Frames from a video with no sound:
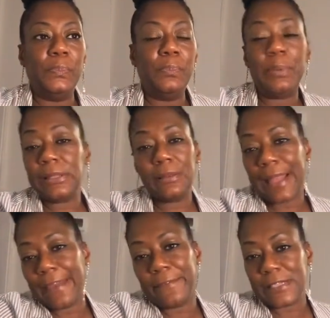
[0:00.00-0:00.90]
But
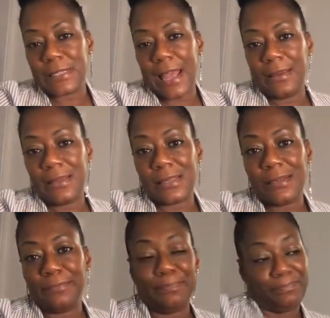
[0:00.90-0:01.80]
life isn't that easy.
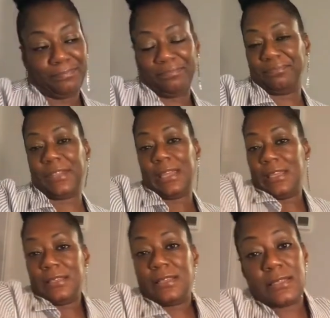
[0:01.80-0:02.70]

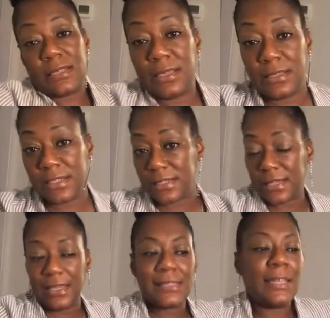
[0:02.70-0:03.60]
It just
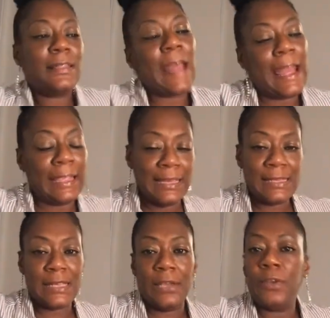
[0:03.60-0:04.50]
isn't that
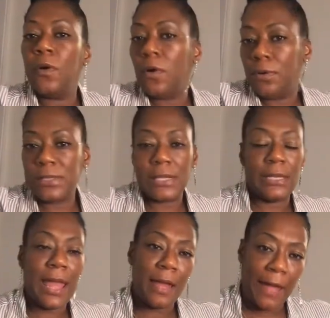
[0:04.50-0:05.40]
easy, and you're always going to
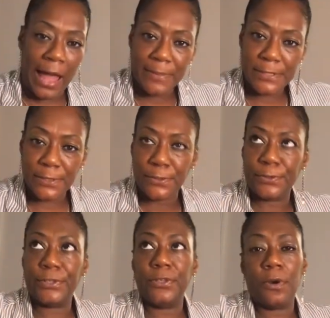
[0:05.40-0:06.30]
have
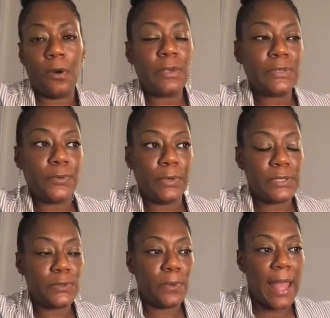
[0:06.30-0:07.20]
obstacles, and you're always going
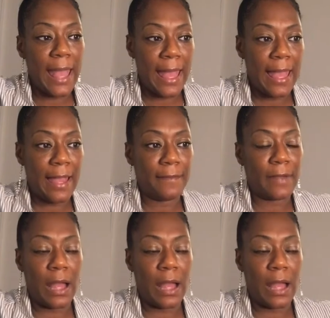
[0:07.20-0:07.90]
to have